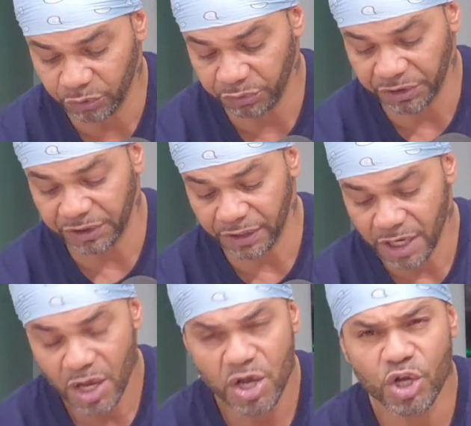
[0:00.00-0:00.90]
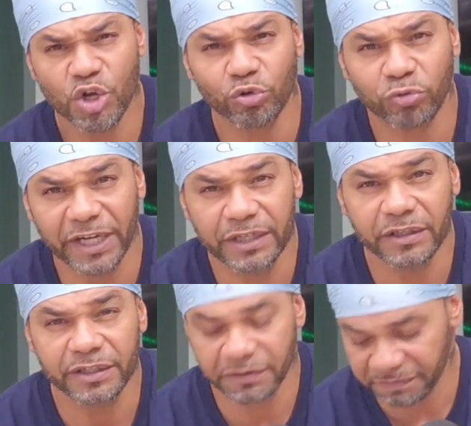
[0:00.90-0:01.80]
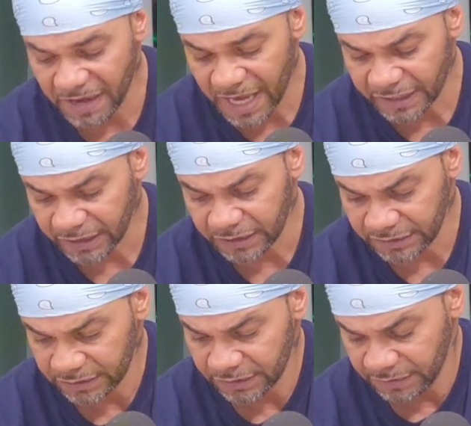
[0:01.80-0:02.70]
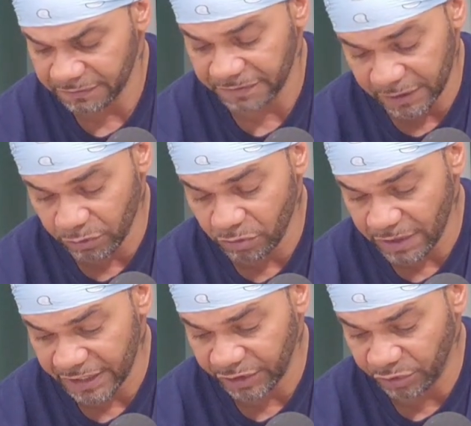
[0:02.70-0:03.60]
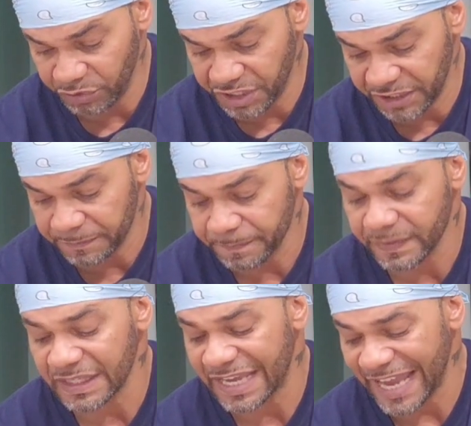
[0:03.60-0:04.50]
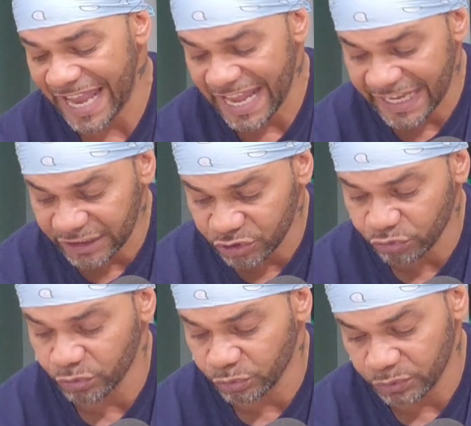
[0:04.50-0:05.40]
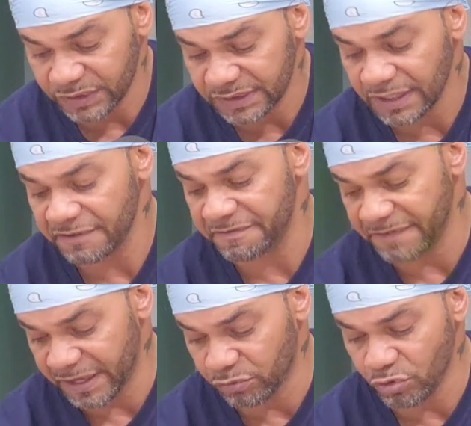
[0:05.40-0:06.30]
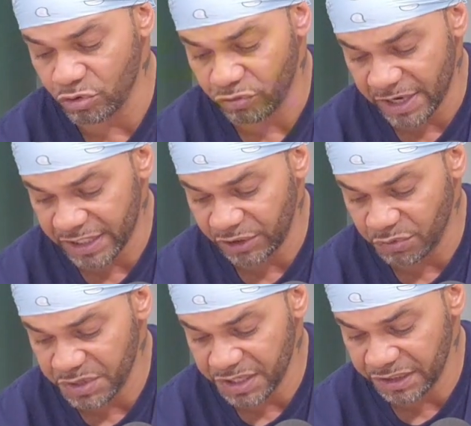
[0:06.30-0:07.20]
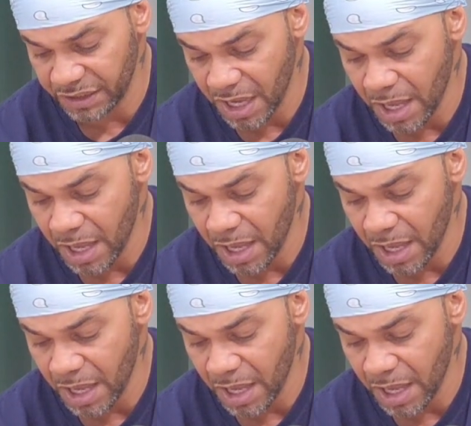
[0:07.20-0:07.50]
Union, Greater Nevada Federal Credit Union, Andrews Federal Credit Union,